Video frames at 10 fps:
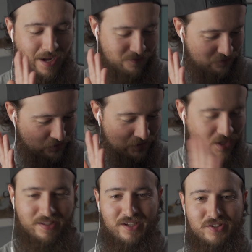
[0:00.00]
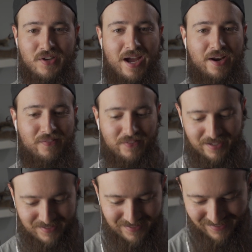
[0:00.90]
have nothing to add on
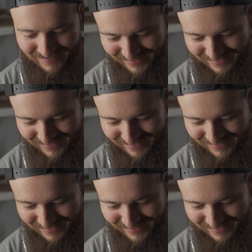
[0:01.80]
this.